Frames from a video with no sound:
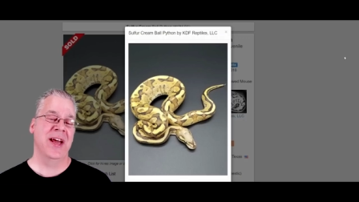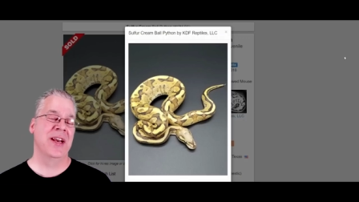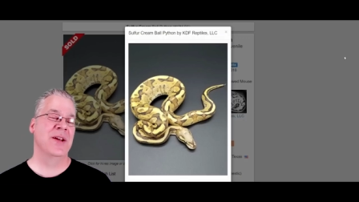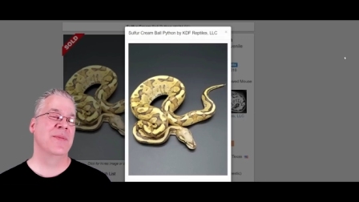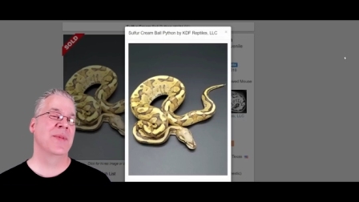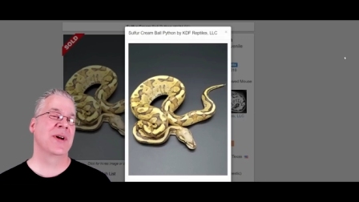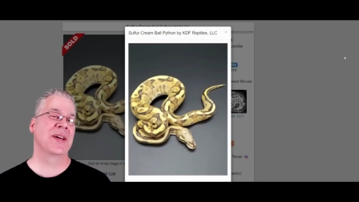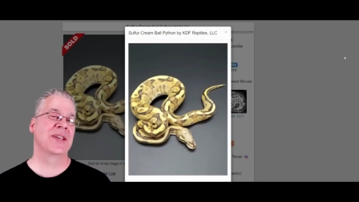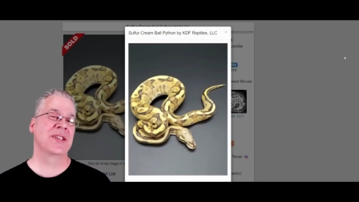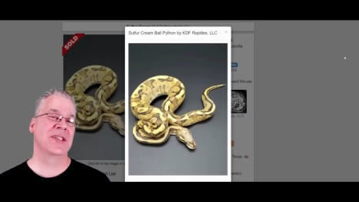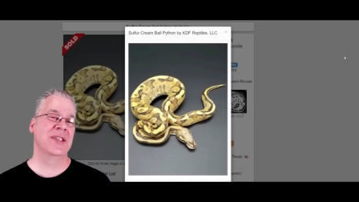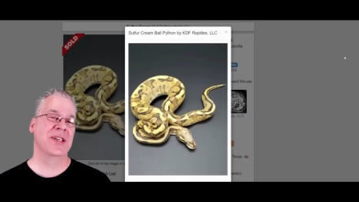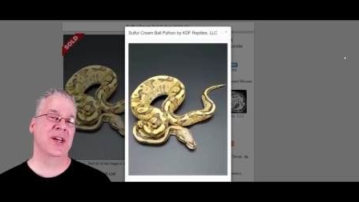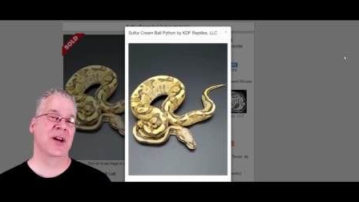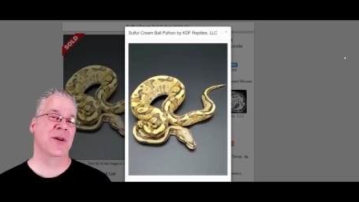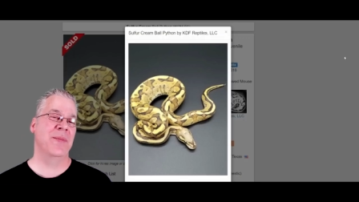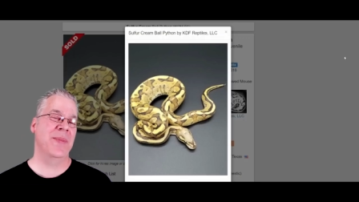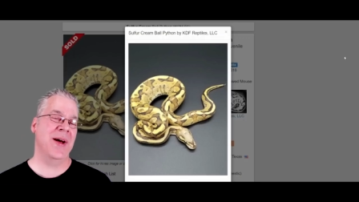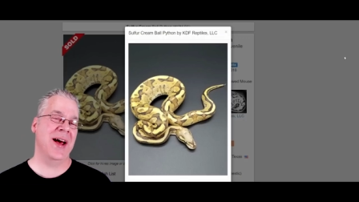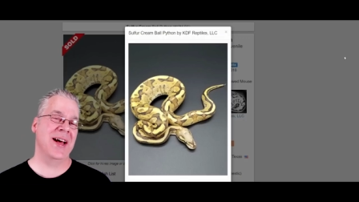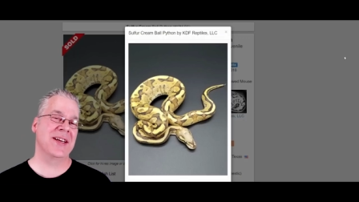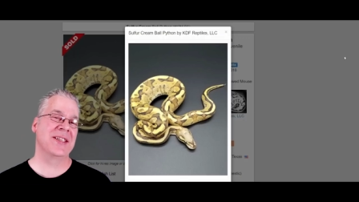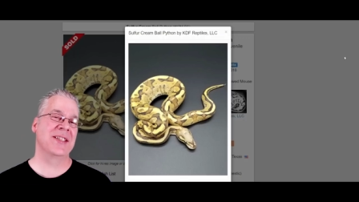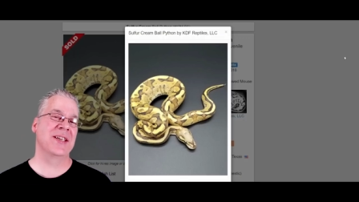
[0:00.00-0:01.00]
and you mix, you know,
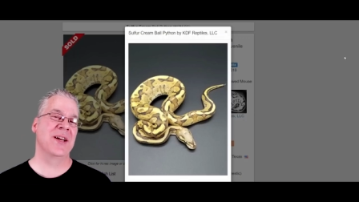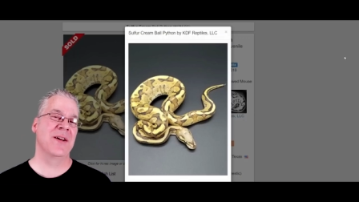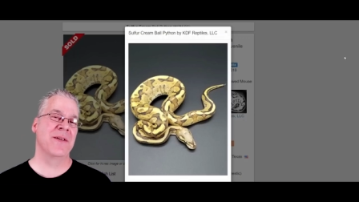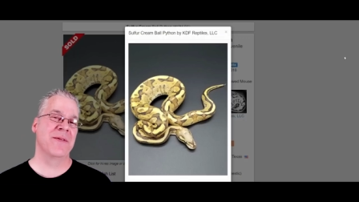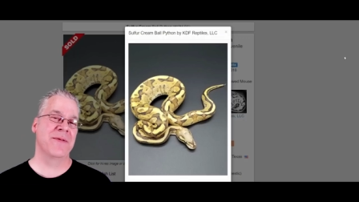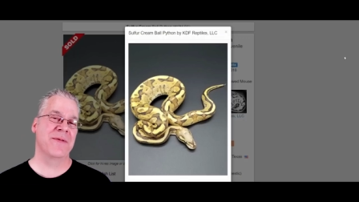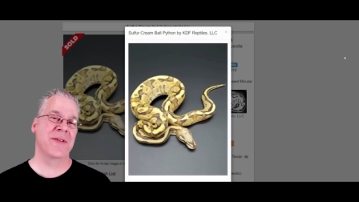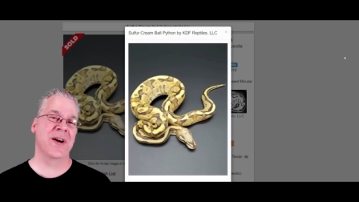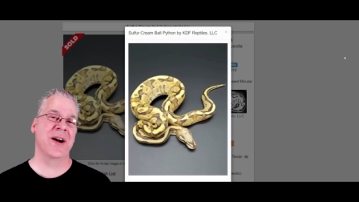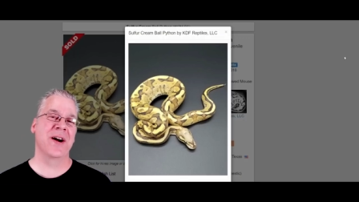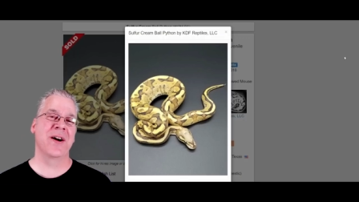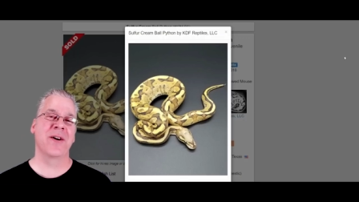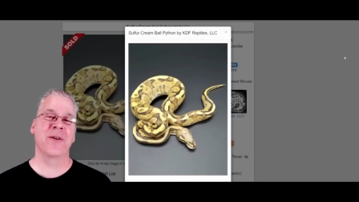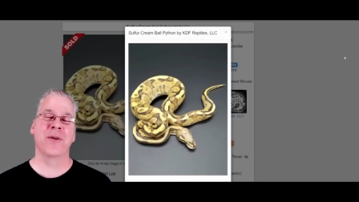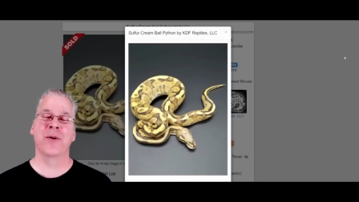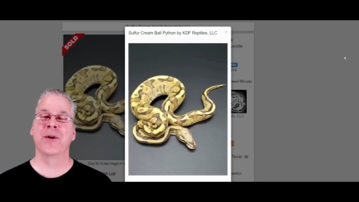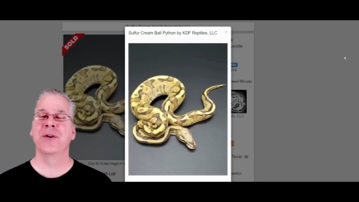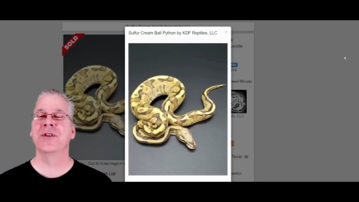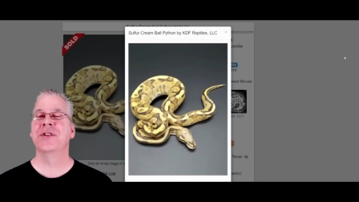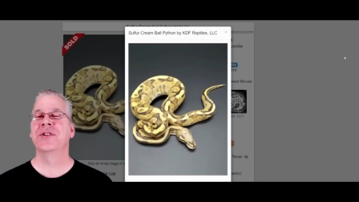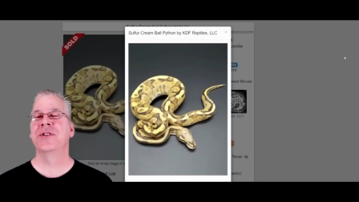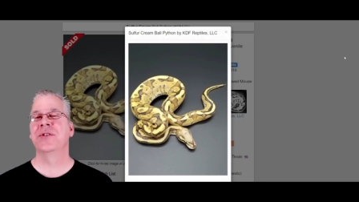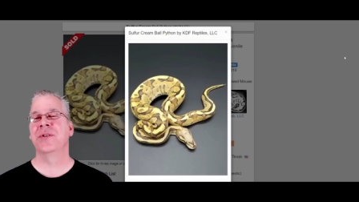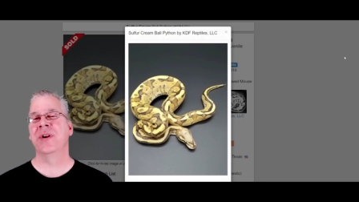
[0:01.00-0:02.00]
pastel, fire,
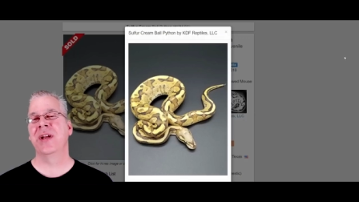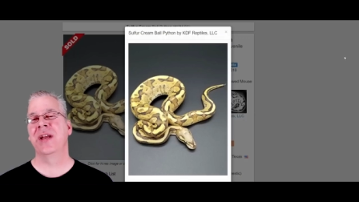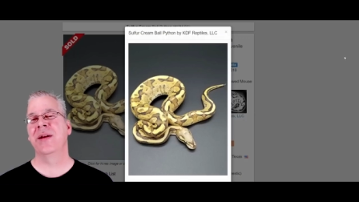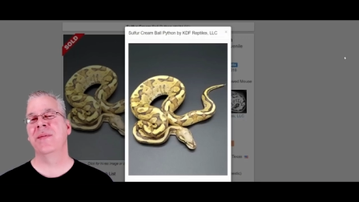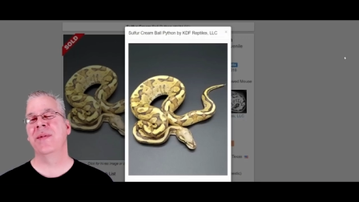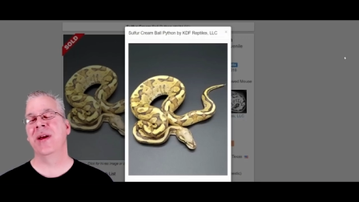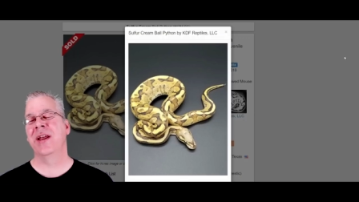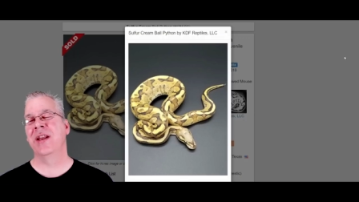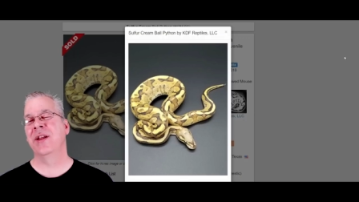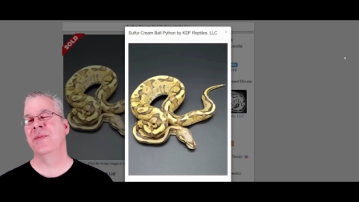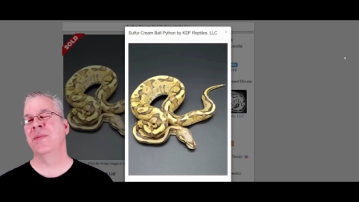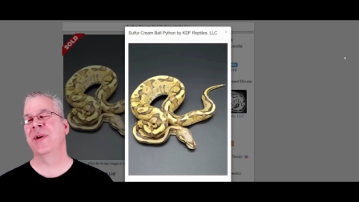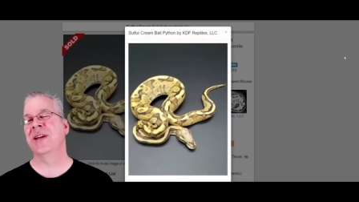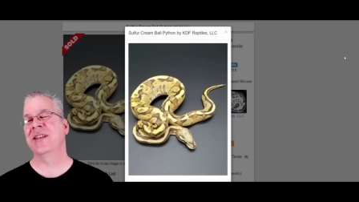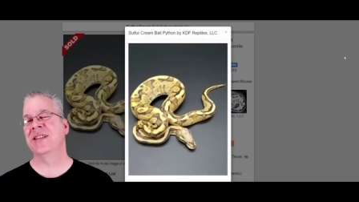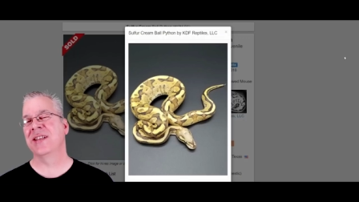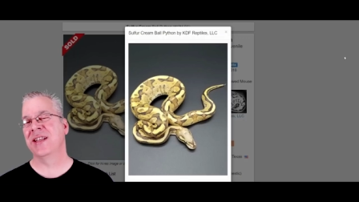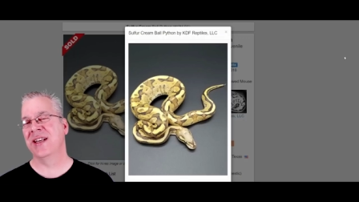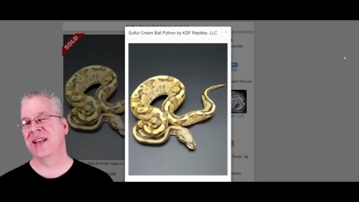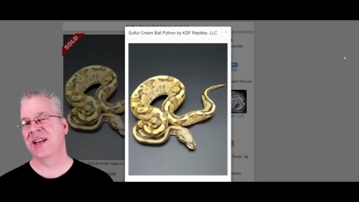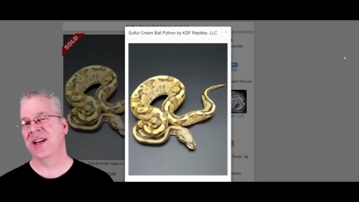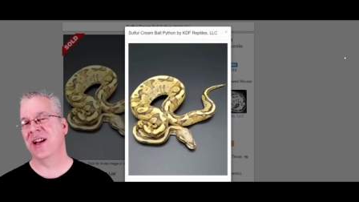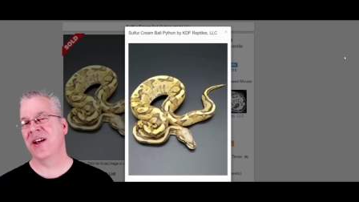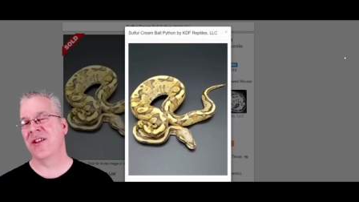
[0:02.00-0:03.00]
orange dream and you mix
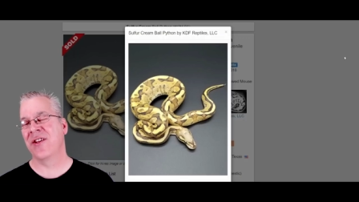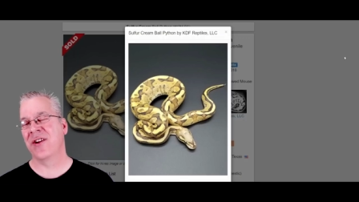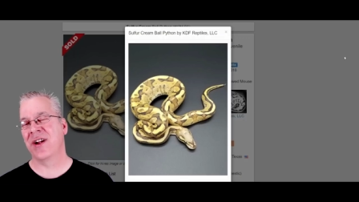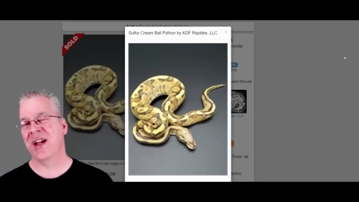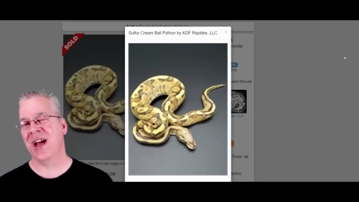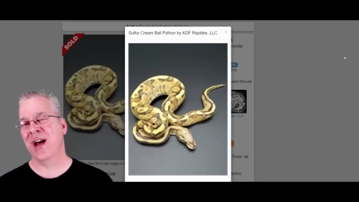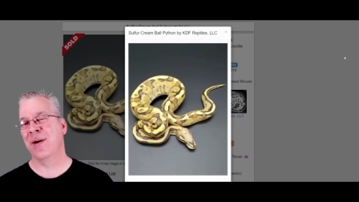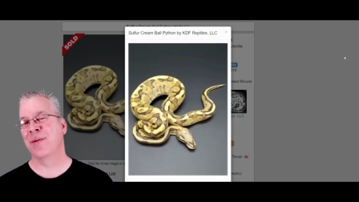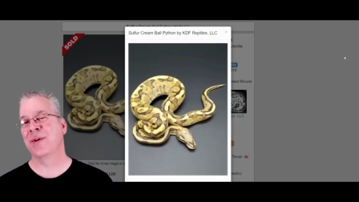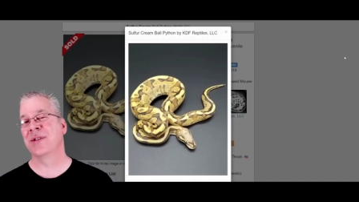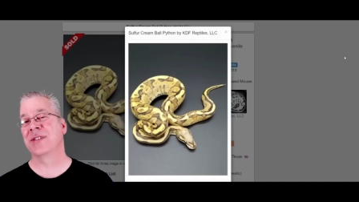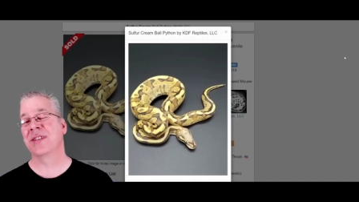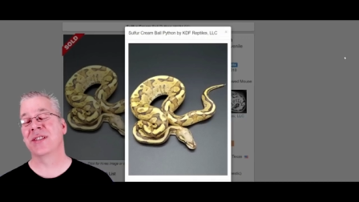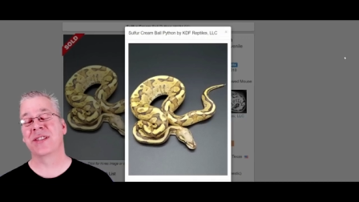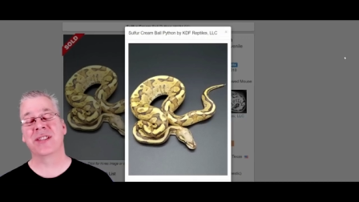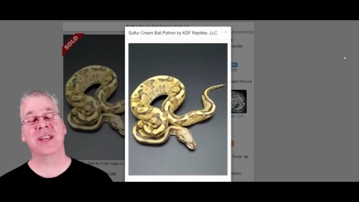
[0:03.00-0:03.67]
it into other combos.